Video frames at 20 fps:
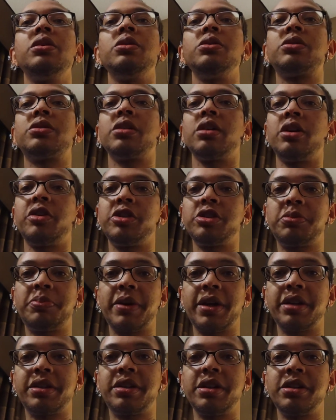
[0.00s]
you should always
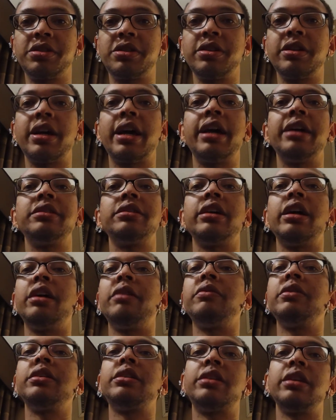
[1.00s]
pay attention as
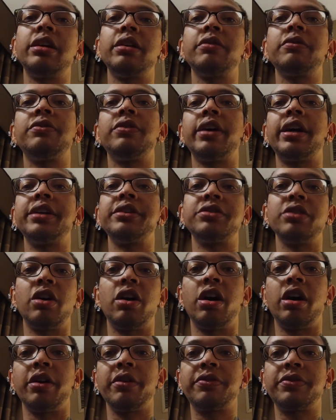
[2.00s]
everything flies
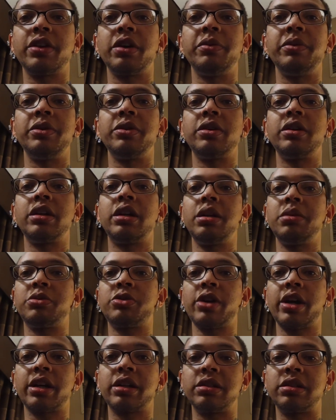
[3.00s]
off. That way you can
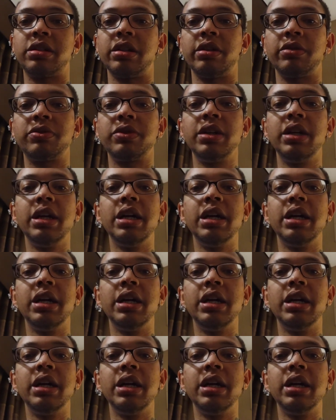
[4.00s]
keep track of stuff.